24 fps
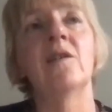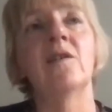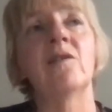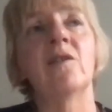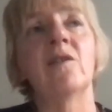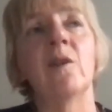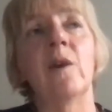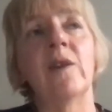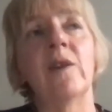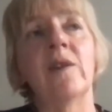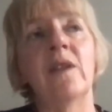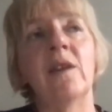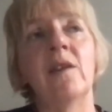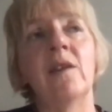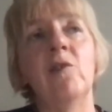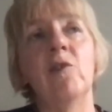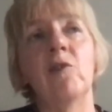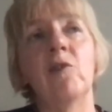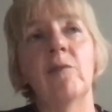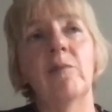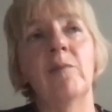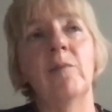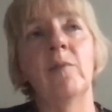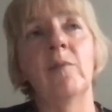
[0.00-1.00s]
so I think
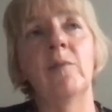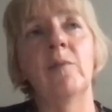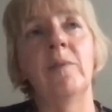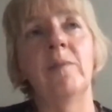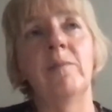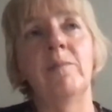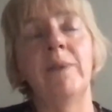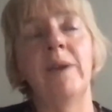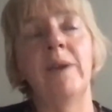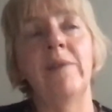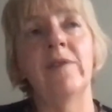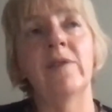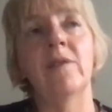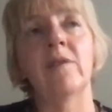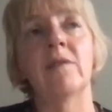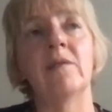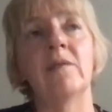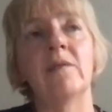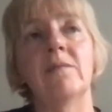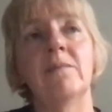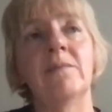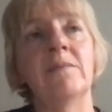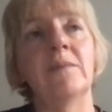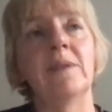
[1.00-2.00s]
Europe will be
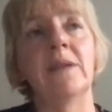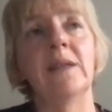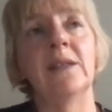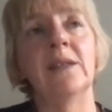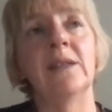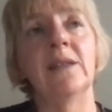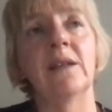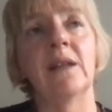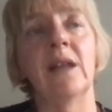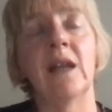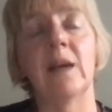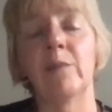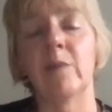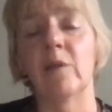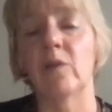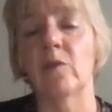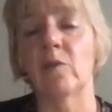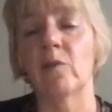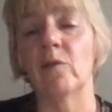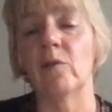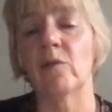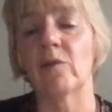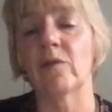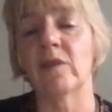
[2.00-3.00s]
pivotal in the climate
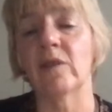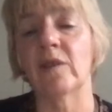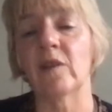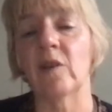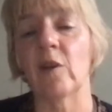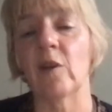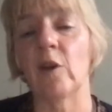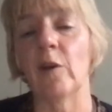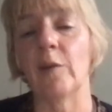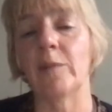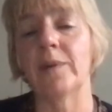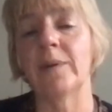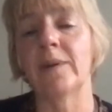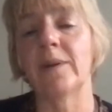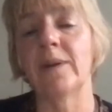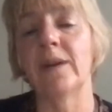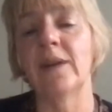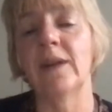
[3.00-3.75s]
talks at the COP.